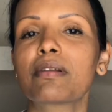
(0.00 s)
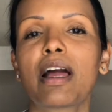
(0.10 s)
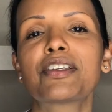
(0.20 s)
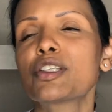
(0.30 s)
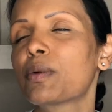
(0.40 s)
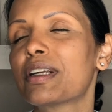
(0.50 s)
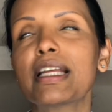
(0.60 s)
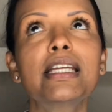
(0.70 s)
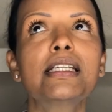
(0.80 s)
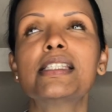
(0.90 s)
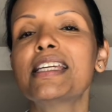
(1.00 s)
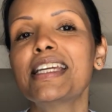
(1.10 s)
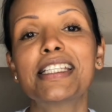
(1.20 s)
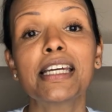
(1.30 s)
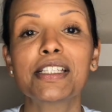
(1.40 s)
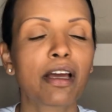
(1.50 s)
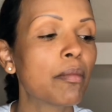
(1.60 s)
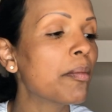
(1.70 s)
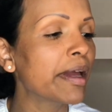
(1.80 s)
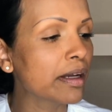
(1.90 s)
I just want an easy
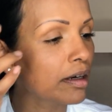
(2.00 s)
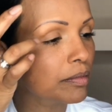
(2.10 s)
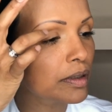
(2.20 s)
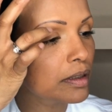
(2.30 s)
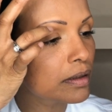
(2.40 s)
daytime makeup.